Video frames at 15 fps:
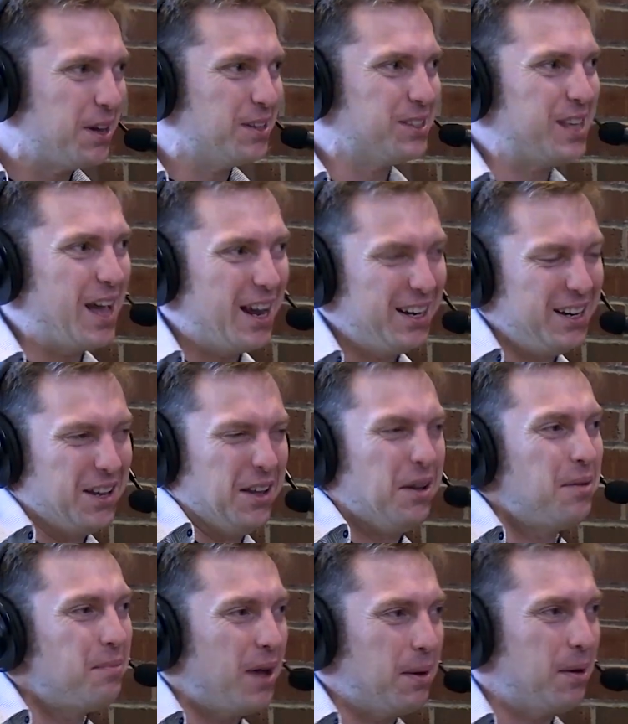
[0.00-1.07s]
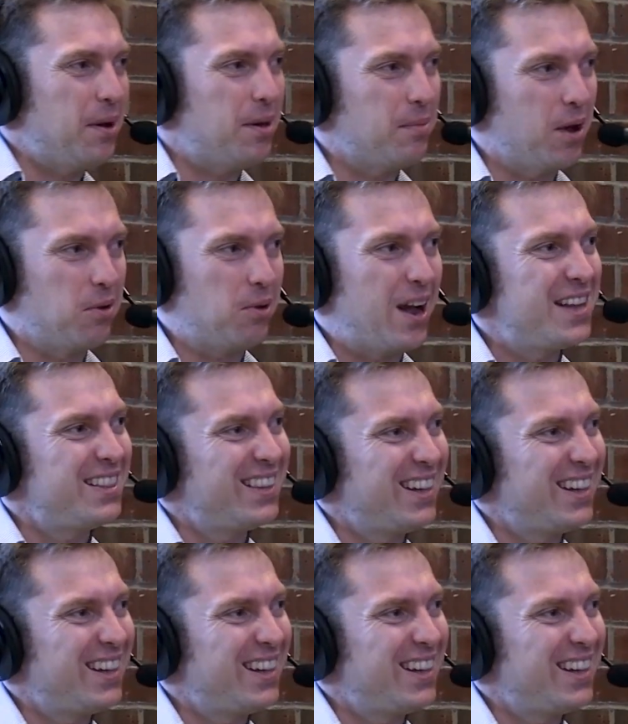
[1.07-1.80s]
Is that, am I right